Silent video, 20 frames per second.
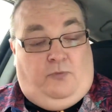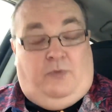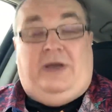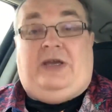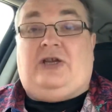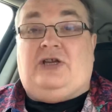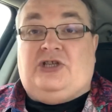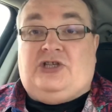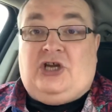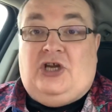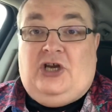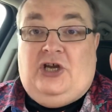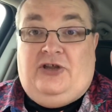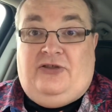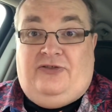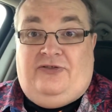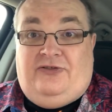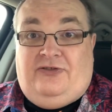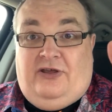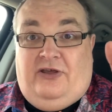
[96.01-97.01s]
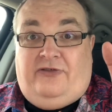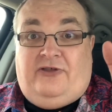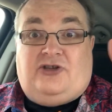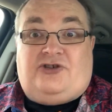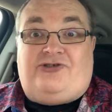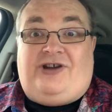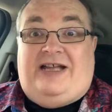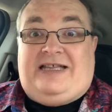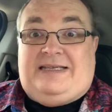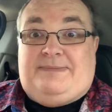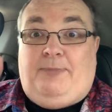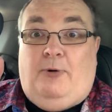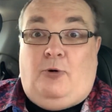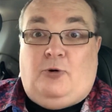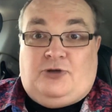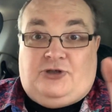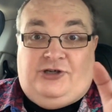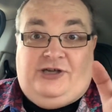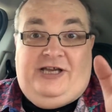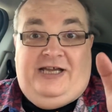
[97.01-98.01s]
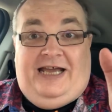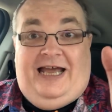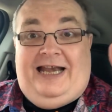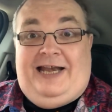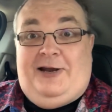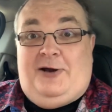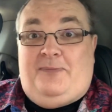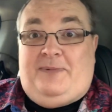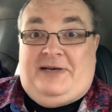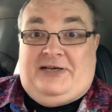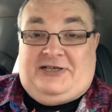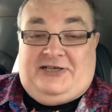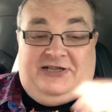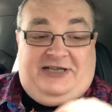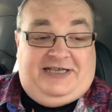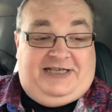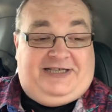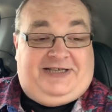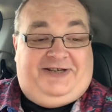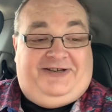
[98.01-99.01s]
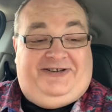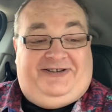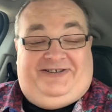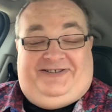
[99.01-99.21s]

we can turn the transporter a little bit to this side.